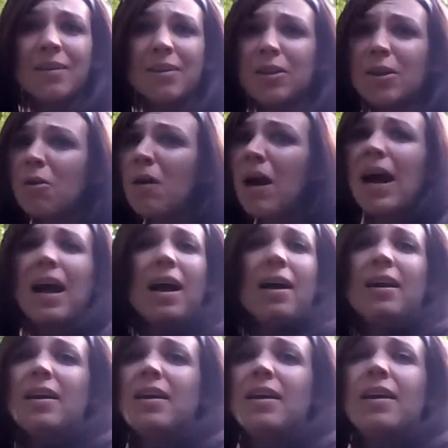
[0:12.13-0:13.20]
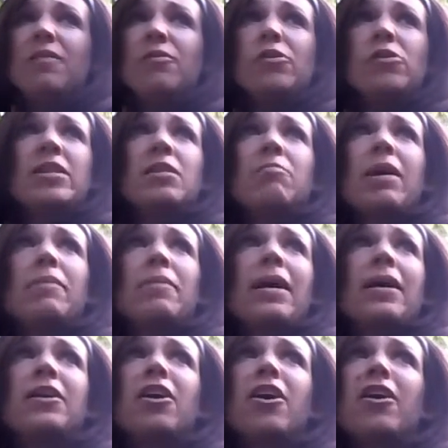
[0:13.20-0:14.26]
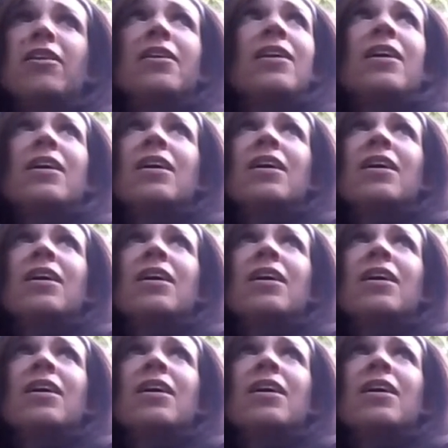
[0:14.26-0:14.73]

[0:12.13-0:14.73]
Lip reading: If you see my backyard,